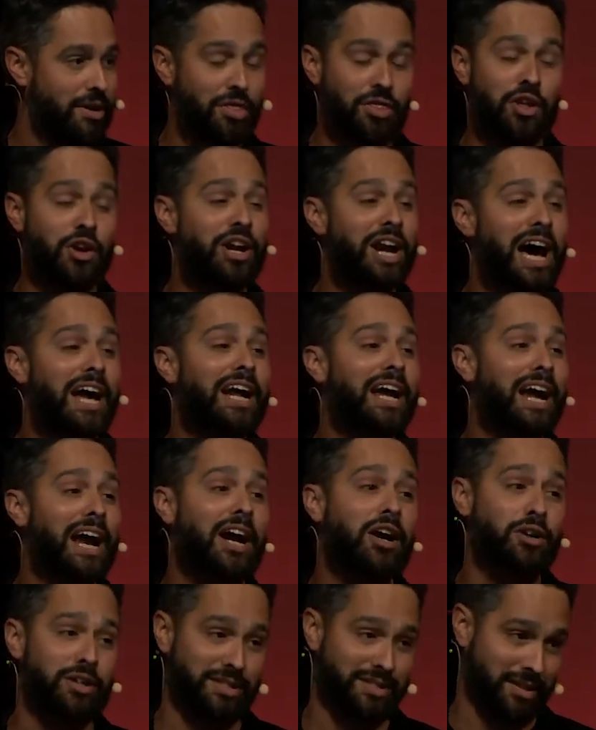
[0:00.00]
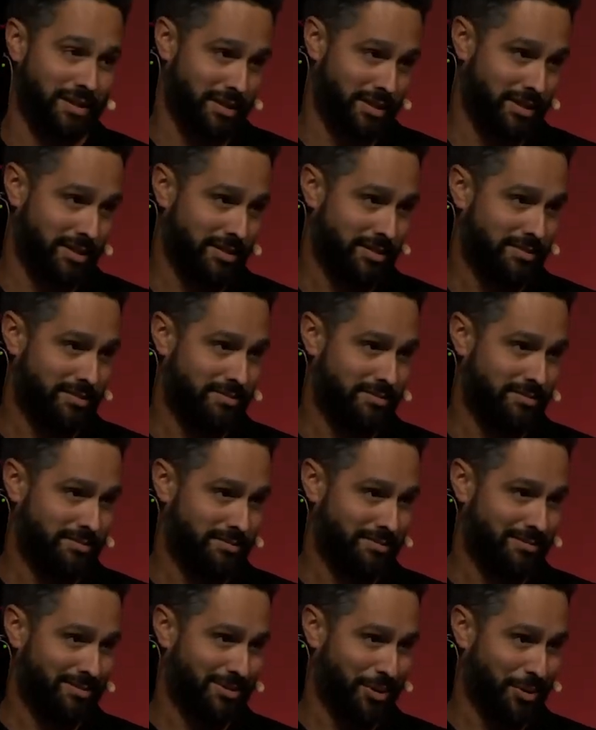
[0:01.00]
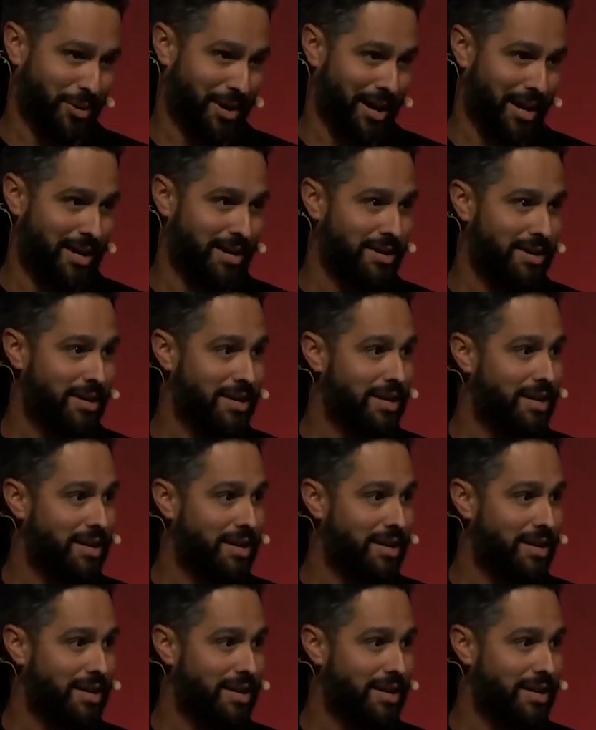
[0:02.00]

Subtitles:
they're not a heretic, okay?